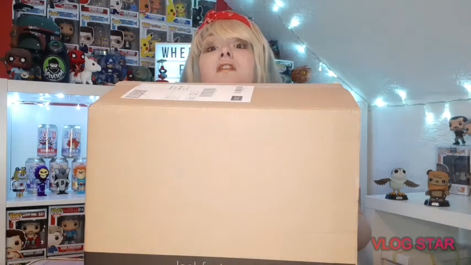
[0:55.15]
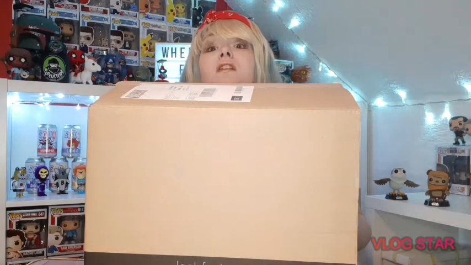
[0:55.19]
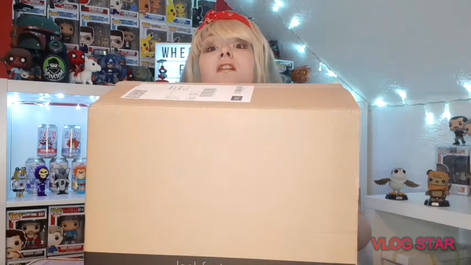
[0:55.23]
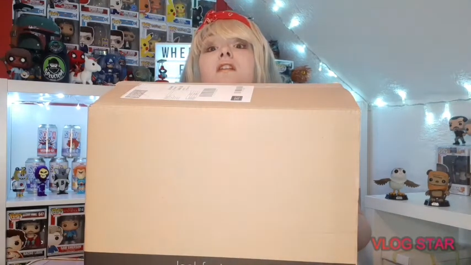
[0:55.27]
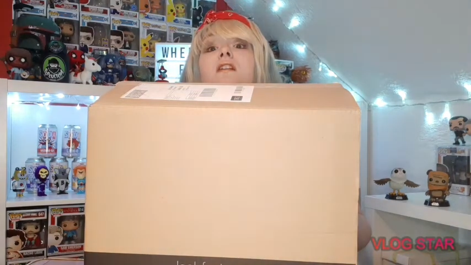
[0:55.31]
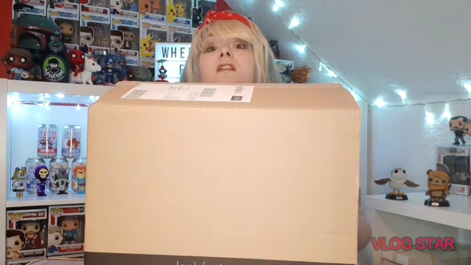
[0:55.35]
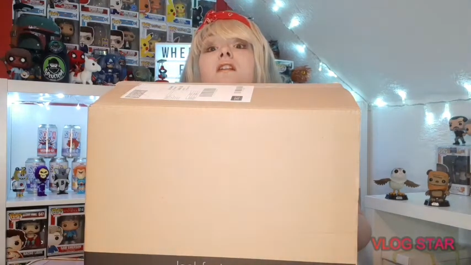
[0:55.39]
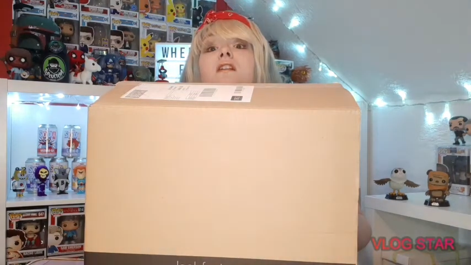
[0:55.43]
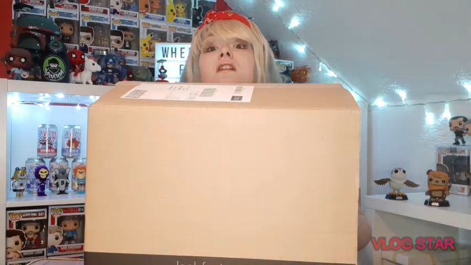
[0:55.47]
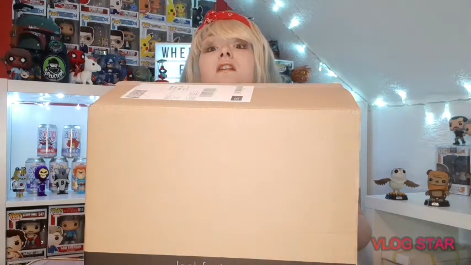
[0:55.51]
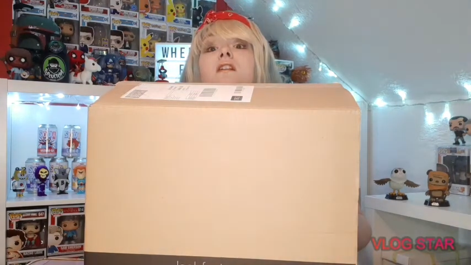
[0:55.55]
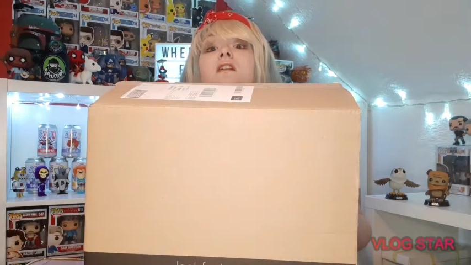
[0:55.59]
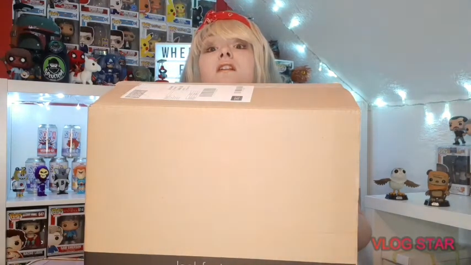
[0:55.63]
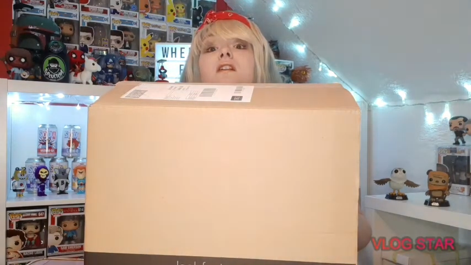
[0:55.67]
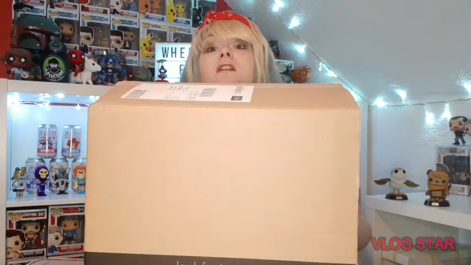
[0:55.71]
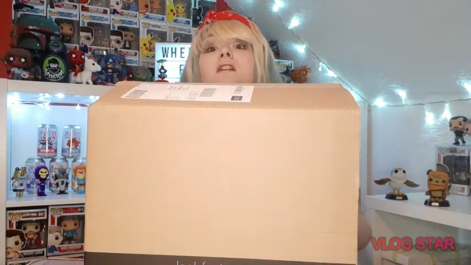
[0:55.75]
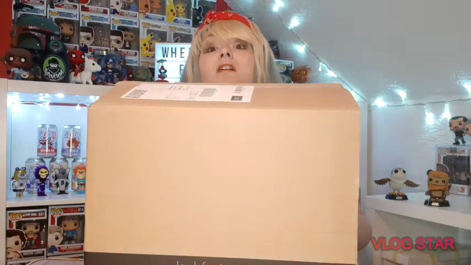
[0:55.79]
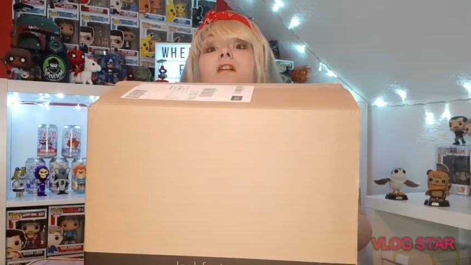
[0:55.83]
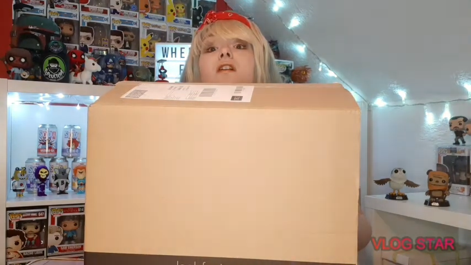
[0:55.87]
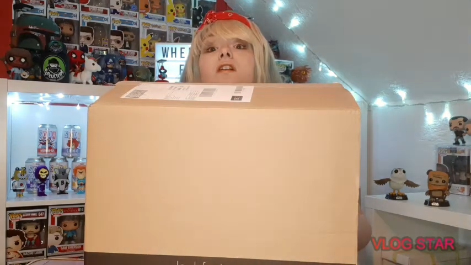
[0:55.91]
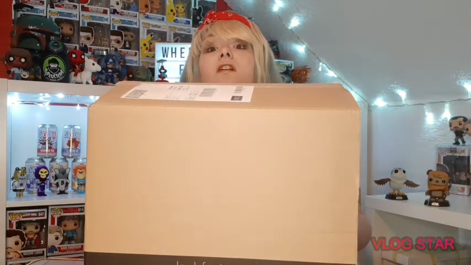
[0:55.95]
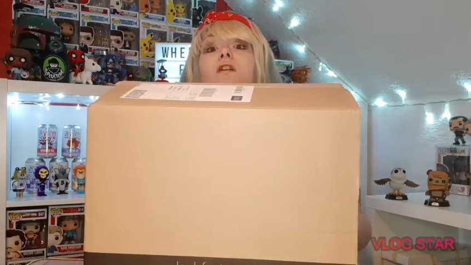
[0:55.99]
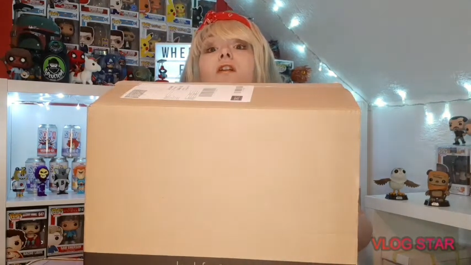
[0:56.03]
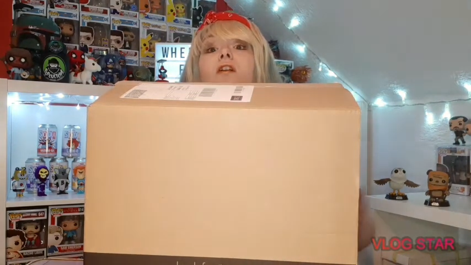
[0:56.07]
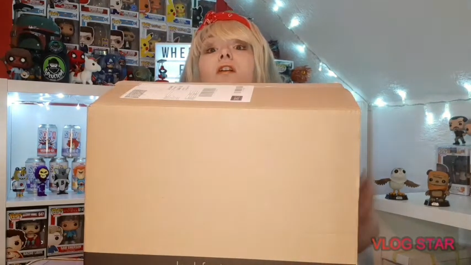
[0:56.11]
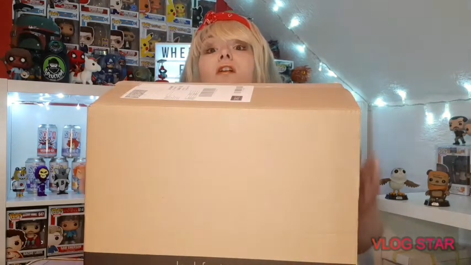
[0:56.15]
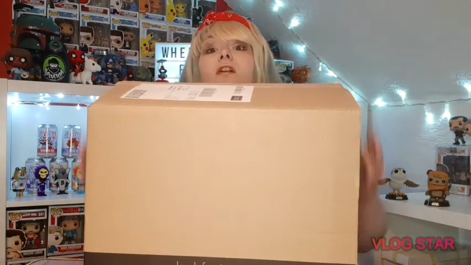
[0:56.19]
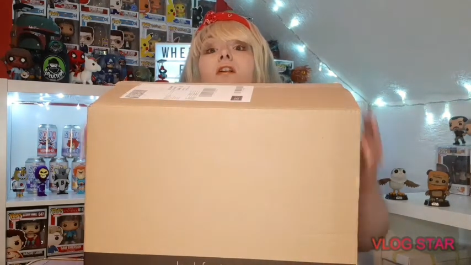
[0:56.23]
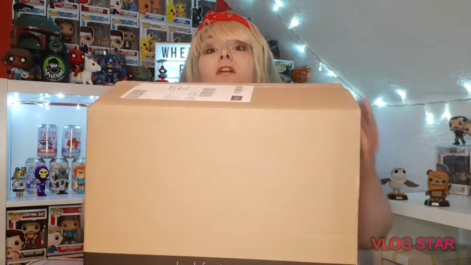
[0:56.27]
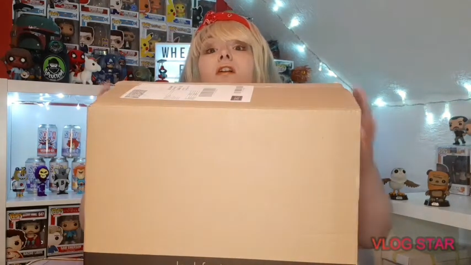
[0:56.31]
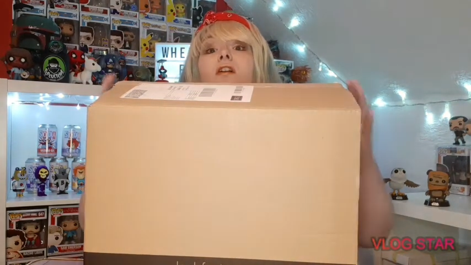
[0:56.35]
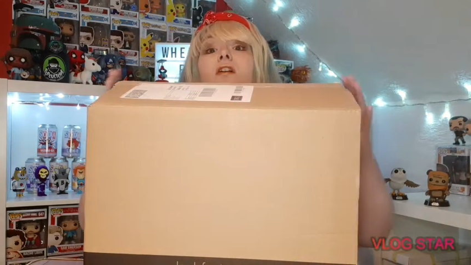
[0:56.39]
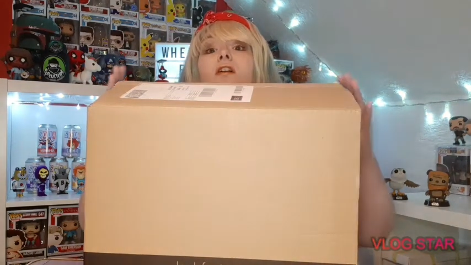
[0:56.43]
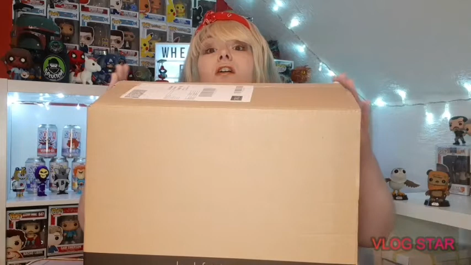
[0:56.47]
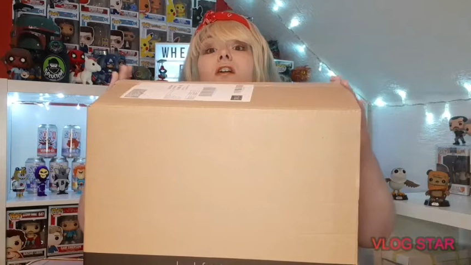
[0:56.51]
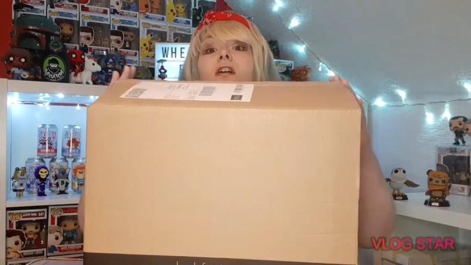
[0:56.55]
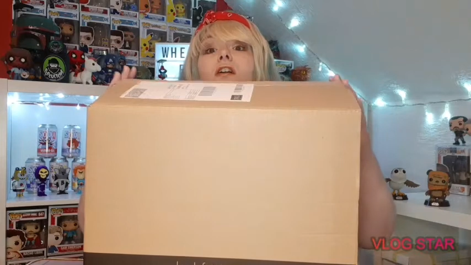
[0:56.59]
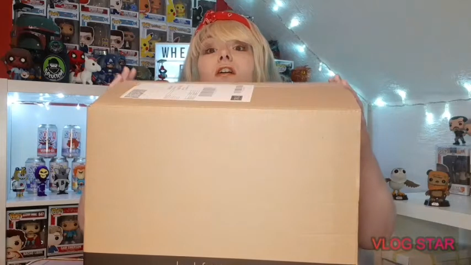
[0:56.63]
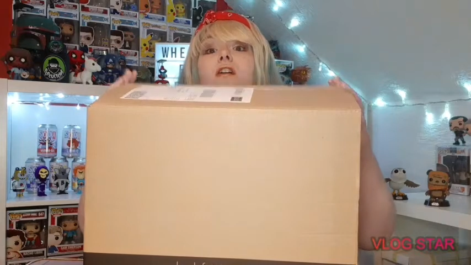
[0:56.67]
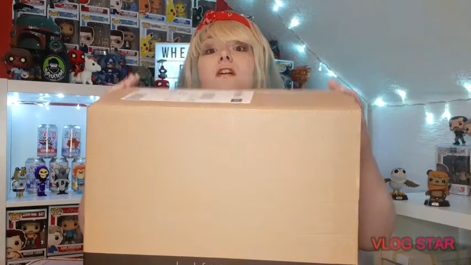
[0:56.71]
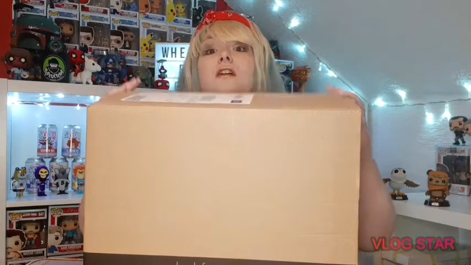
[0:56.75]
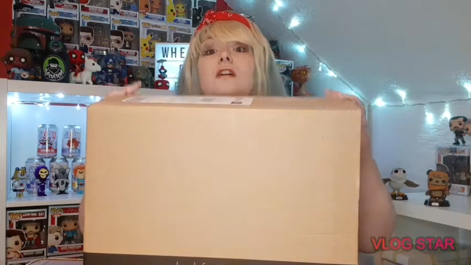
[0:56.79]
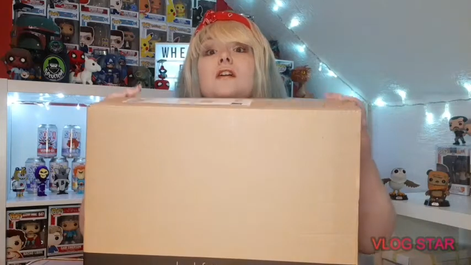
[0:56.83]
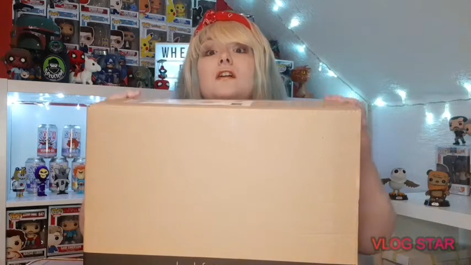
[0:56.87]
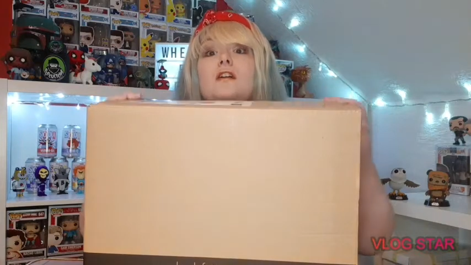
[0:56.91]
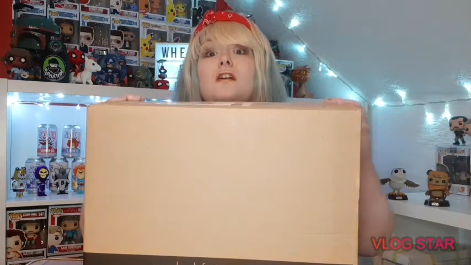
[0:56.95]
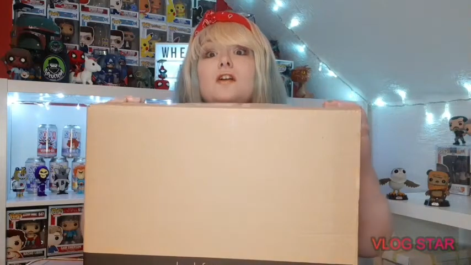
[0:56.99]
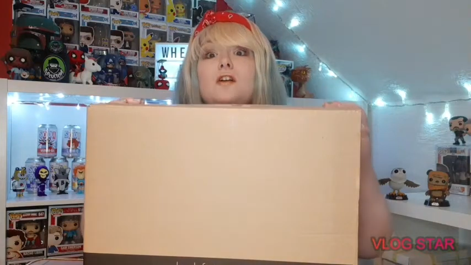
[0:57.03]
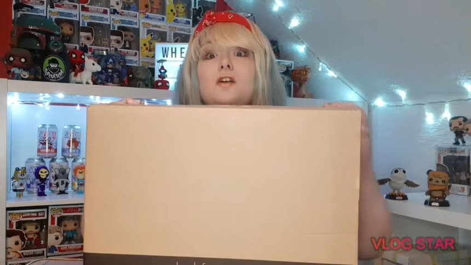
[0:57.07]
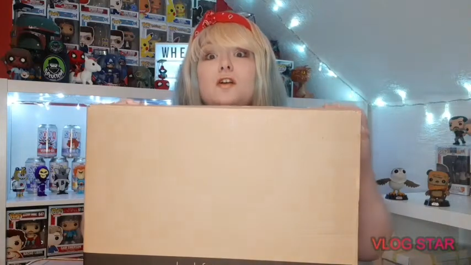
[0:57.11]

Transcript: (no one is talking)